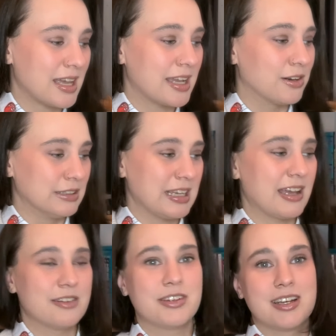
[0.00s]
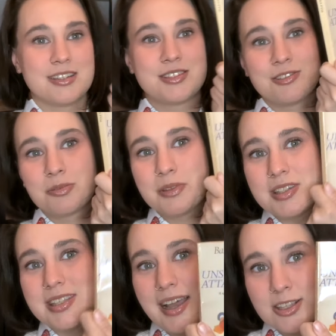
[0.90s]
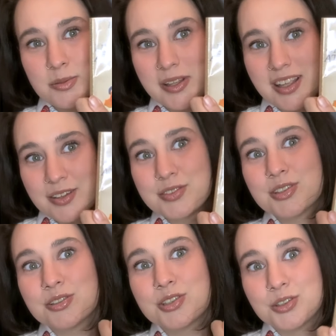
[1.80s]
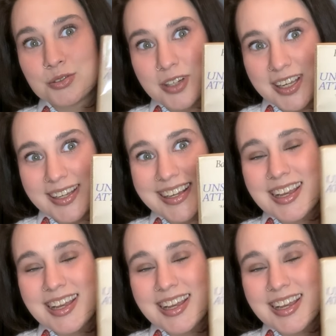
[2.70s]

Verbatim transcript: I only have an unsuitable attachment left to read,